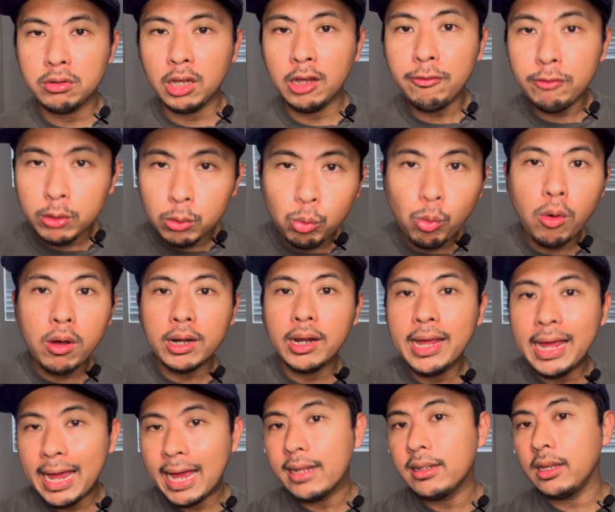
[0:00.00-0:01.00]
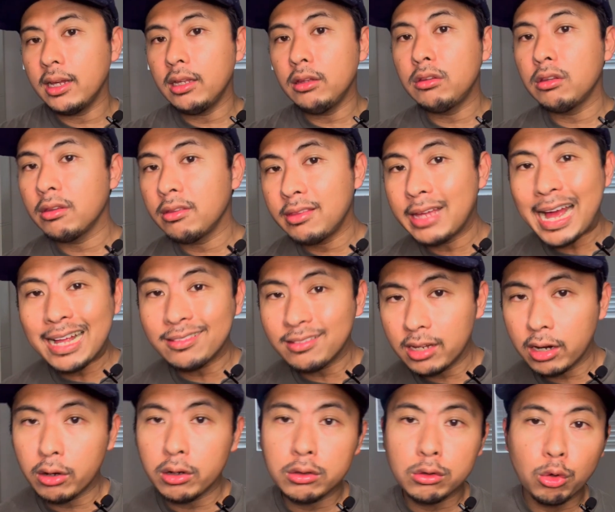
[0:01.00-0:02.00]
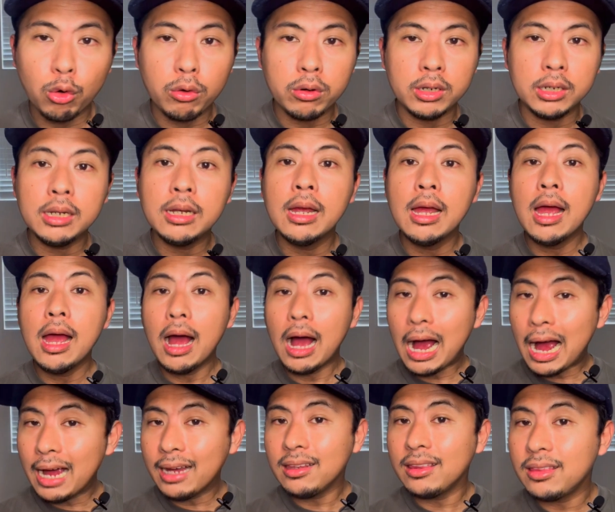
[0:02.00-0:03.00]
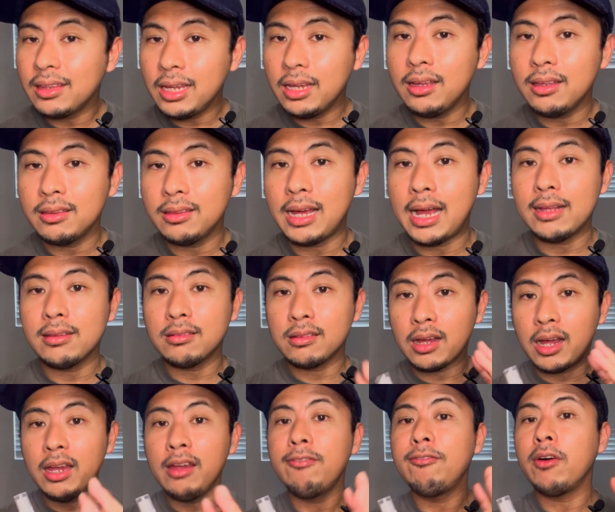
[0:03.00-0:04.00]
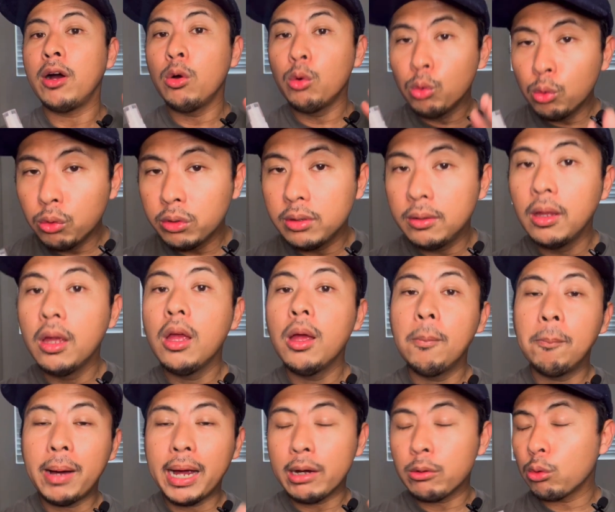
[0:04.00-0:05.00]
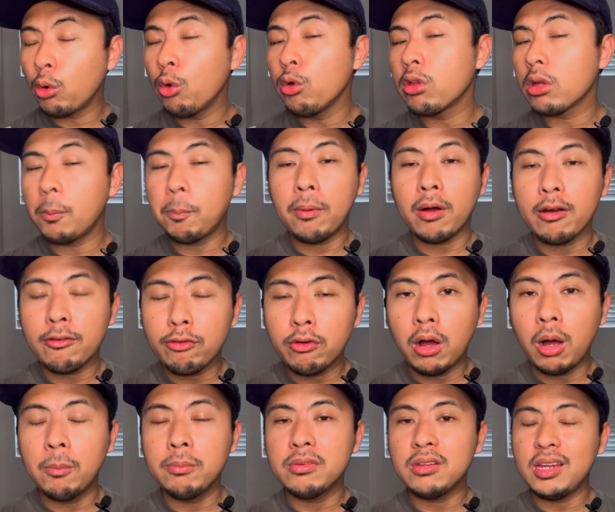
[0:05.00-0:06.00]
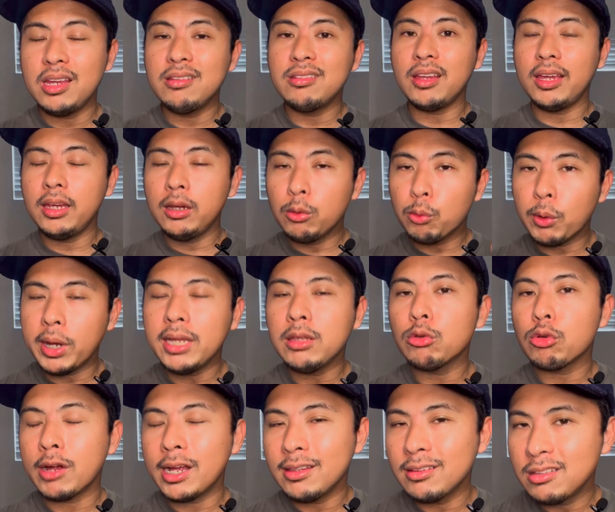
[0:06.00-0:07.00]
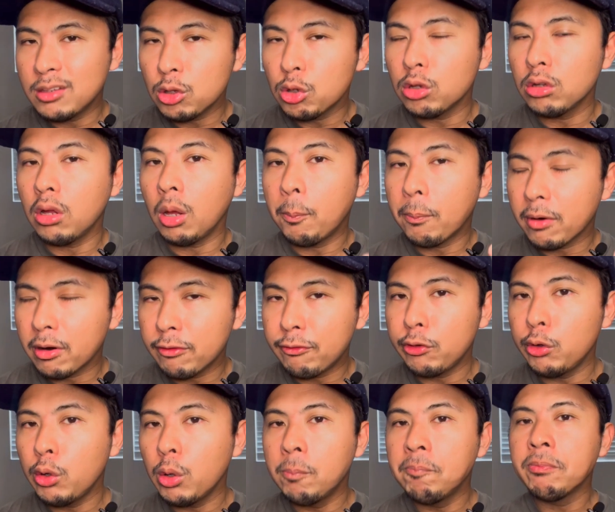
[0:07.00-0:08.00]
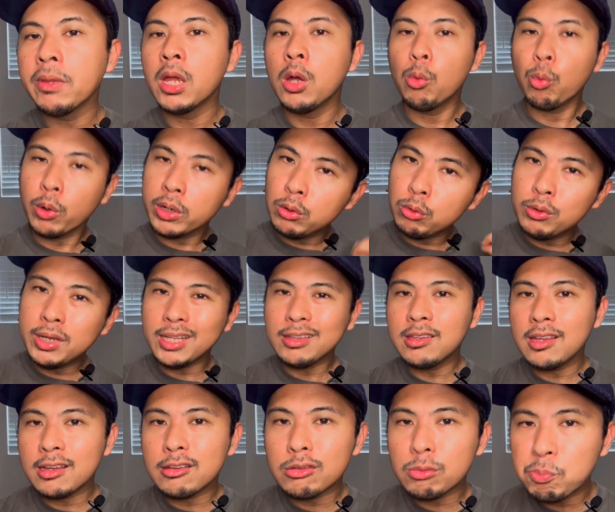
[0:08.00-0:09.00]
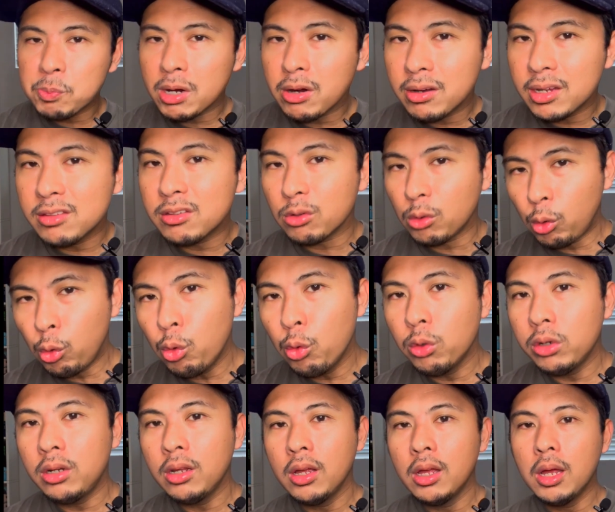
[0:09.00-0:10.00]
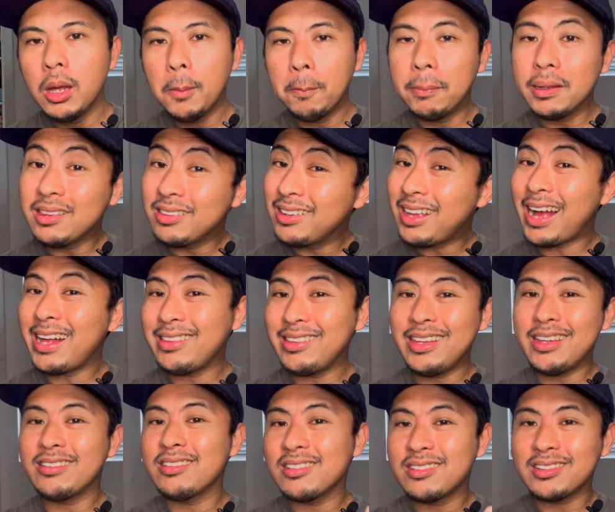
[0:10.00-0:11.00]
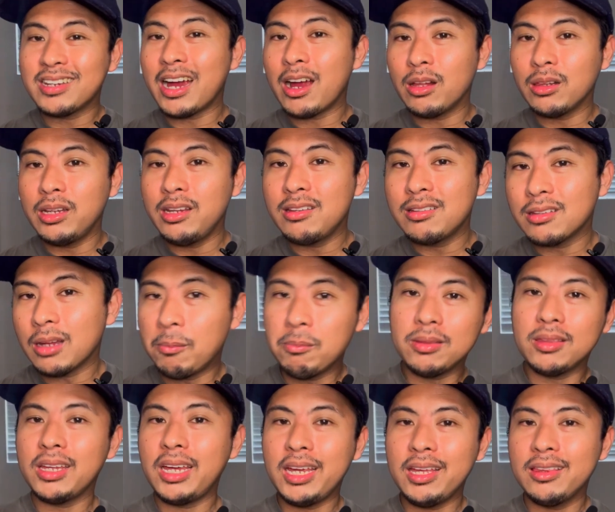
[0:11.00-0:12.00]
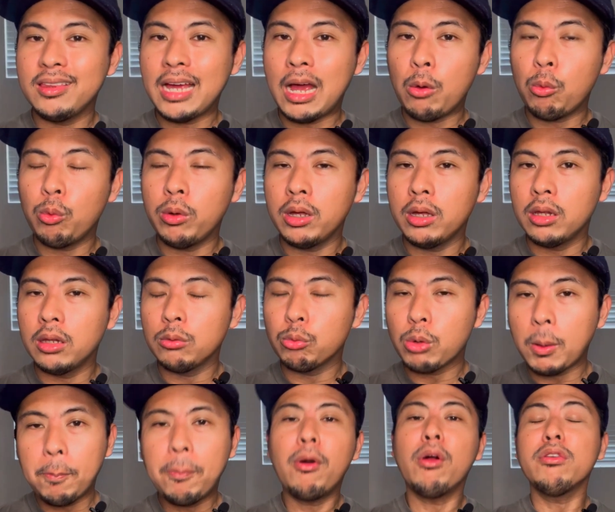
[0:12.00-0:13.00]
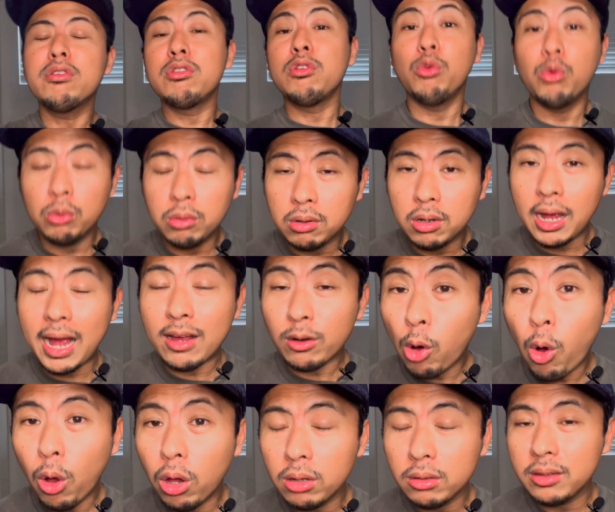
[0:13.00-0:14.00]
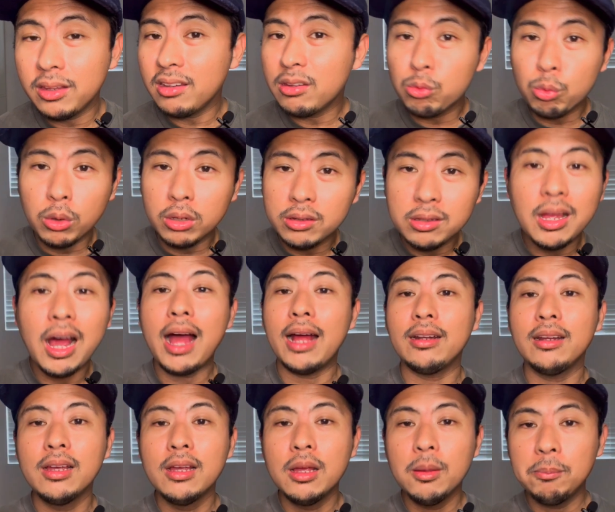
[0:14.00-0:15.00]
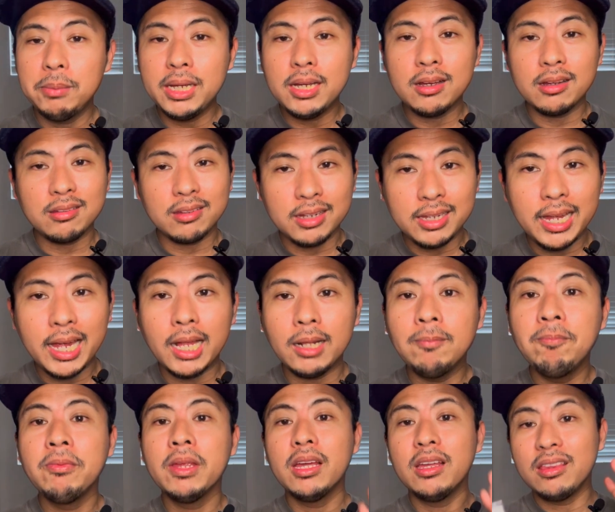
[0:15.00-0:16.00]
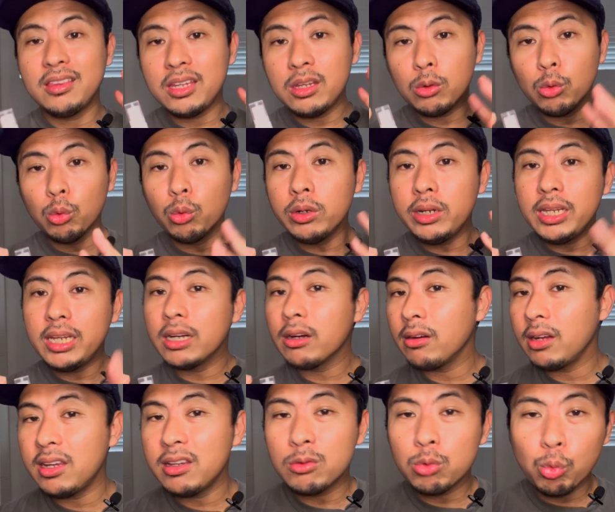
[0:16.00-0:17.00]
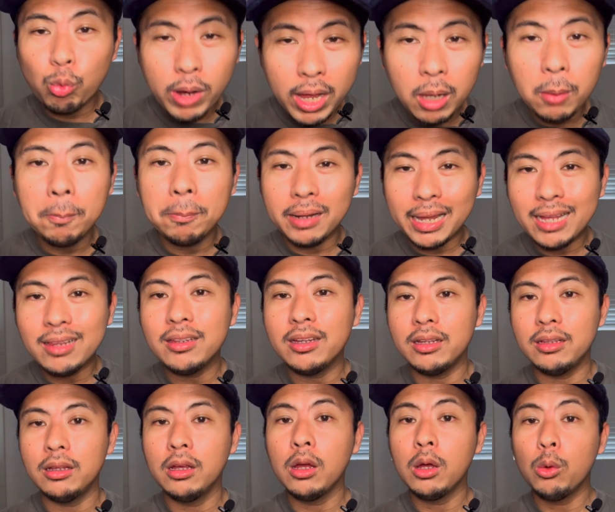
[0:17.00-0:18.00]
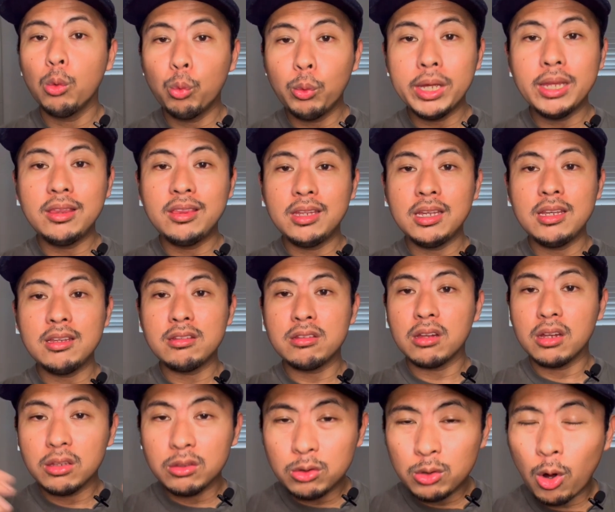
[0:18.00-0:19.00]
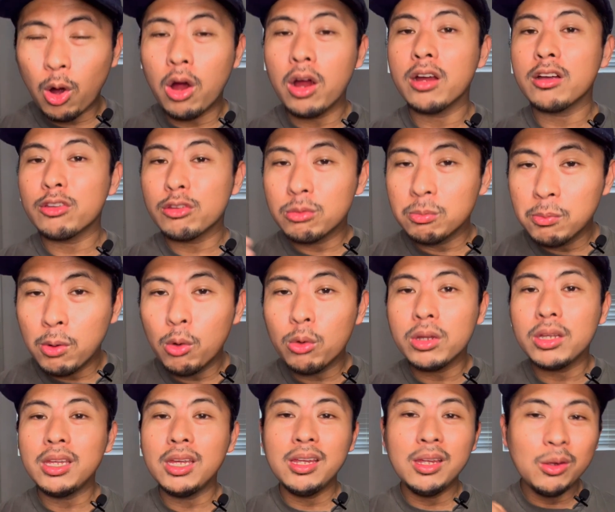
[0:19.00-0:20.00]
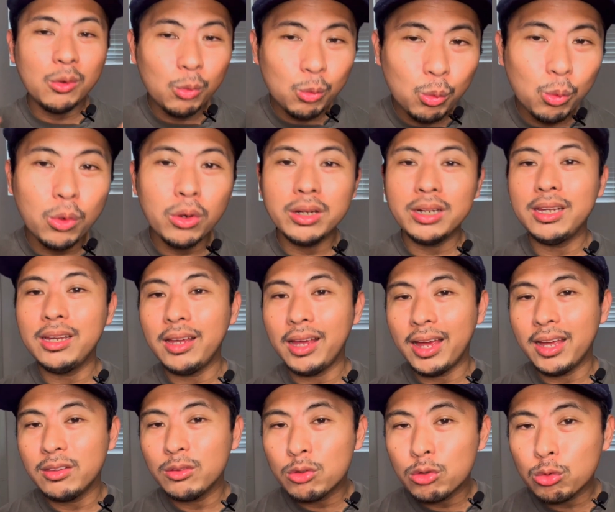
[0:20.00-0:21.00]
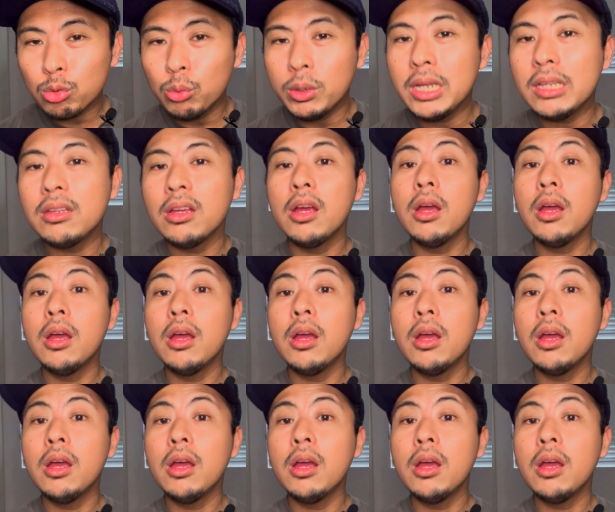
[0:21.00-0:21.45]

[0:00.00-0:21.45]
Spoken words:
If you want to head into that territory, I think that Taif Aoud by Roja Parfums is a great transitional perfume where you get to experience oud, but not necessarily something that will repulse you at all. This will not, because again, the oud here is well blended with these dark, smoky, woody, and sweet